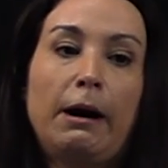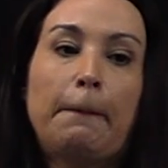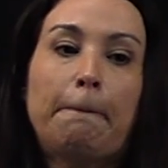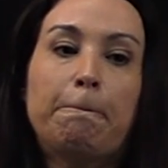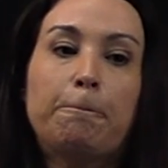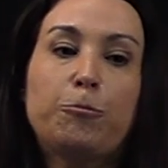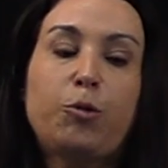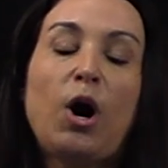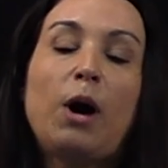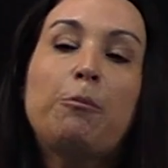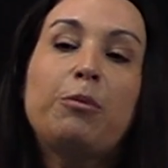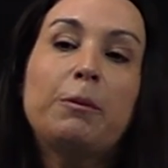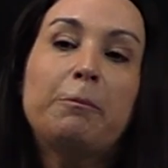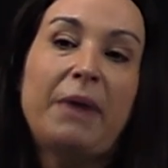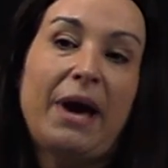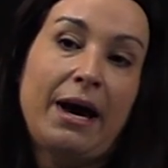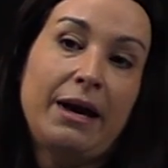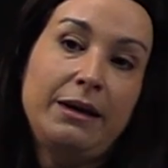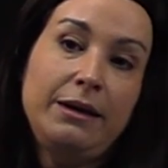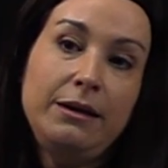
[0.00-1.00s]

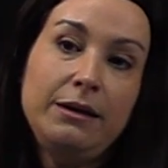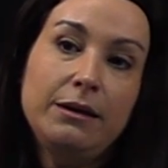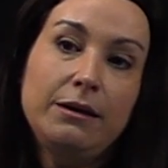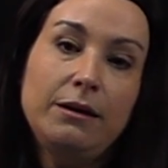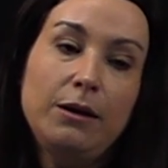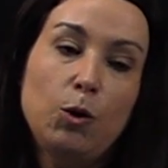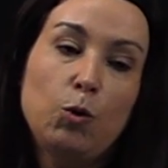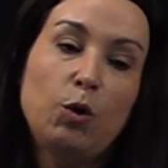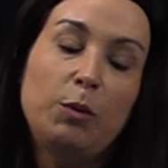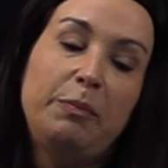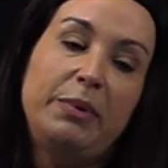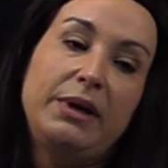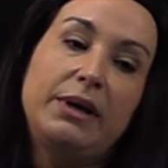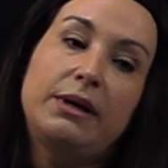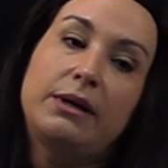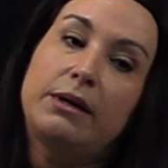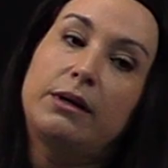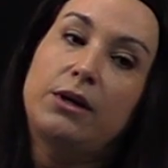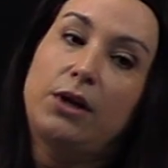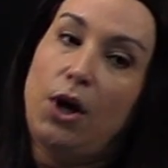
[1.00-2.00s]
Problematic would be
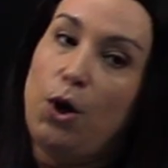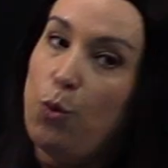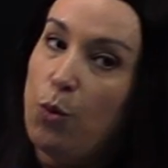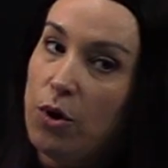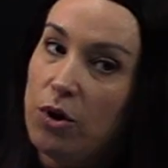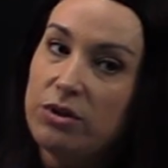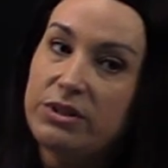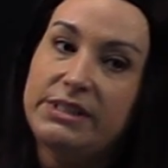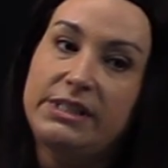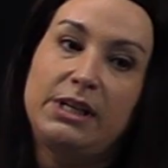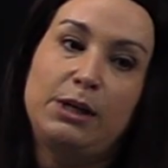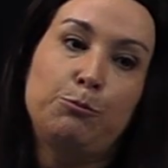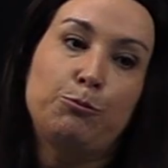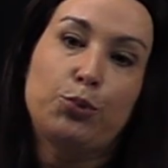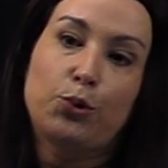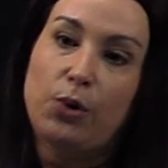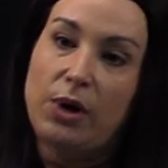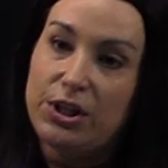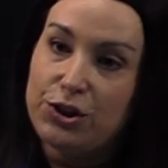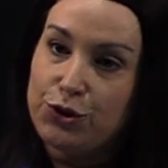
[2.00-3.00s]
coercing,
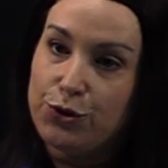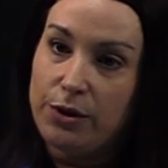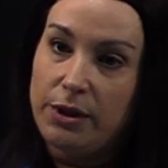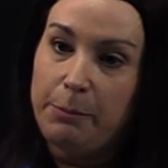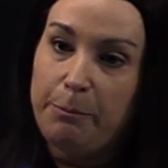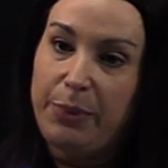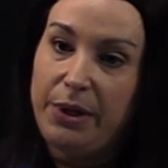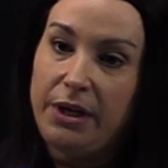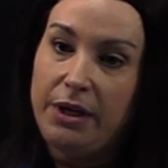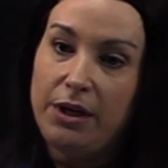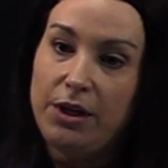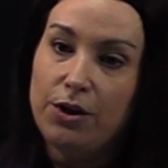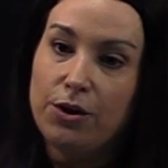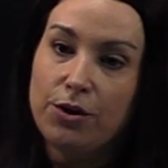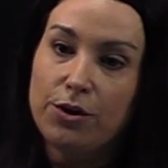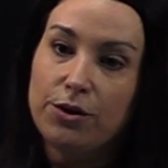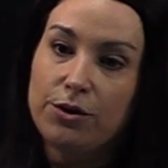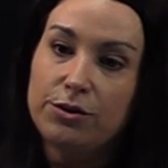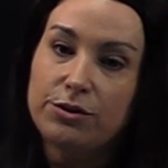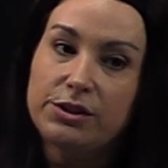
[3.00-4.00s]
pressuring
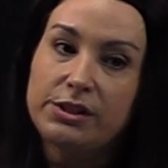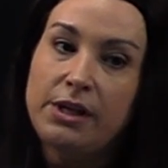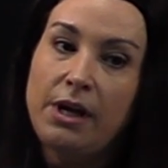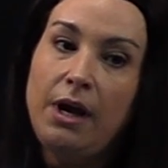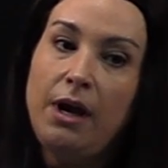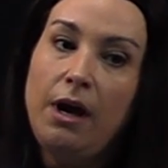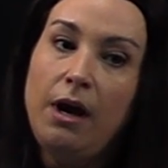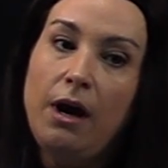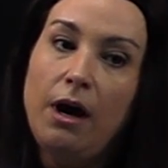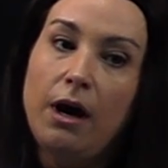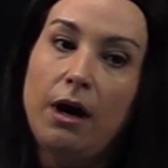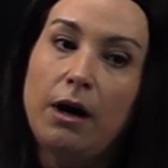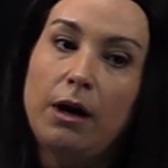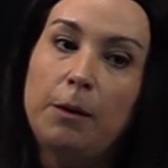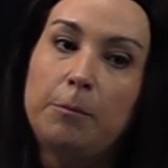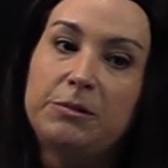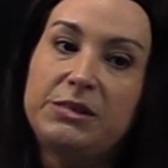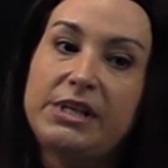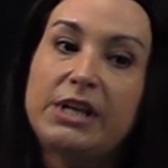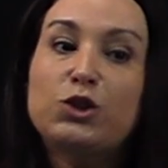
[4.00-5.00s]
peers,
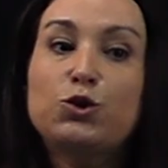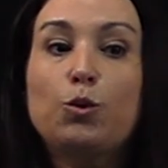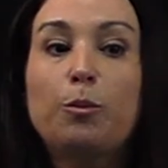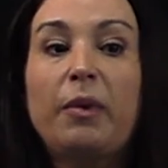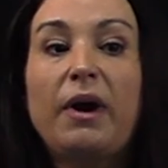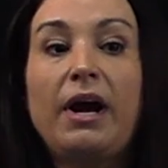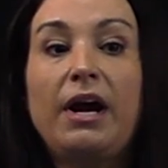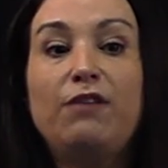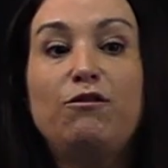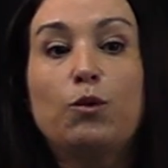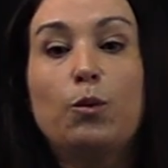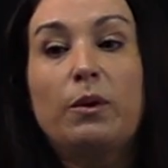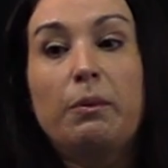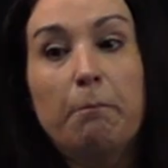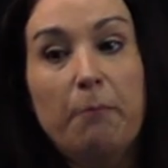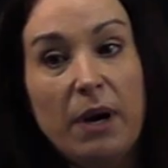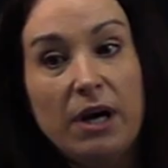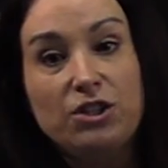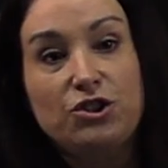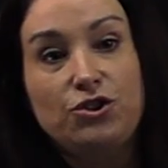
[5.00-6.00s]
sexual behavior with
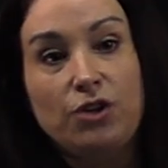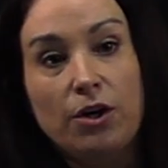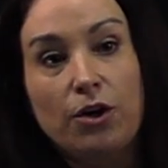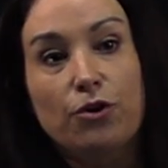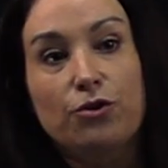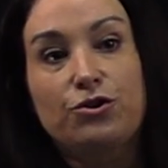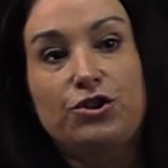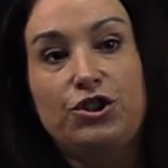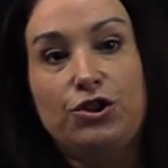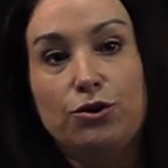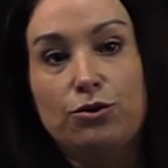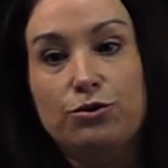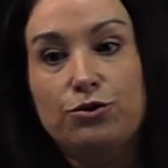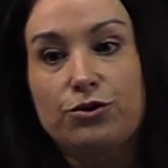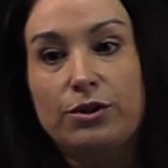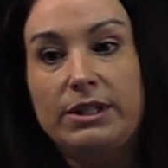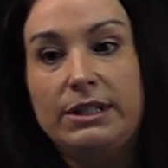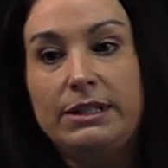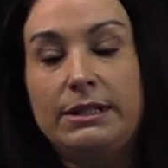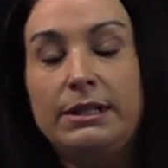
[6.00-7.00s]
much younger
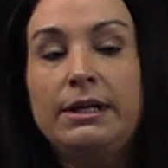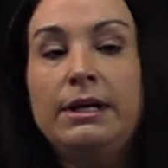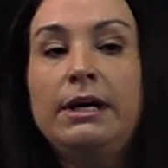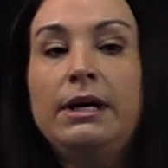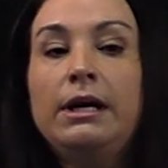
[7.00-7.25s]
children,